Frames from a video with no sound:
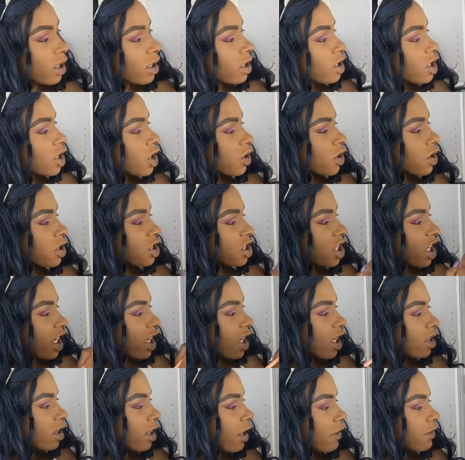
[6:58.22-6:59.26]
into the
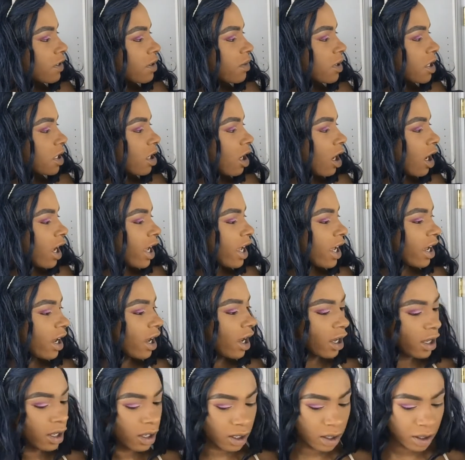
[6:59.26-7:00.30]
shade Loves Me Not,
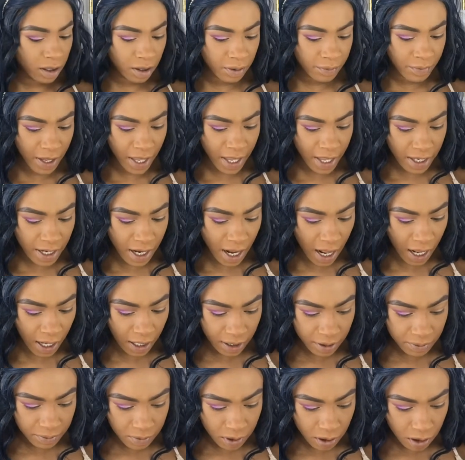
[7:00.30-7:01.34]
and
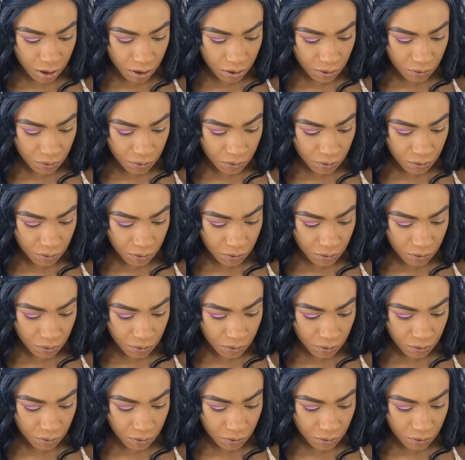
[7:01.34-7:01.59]
I'm gonna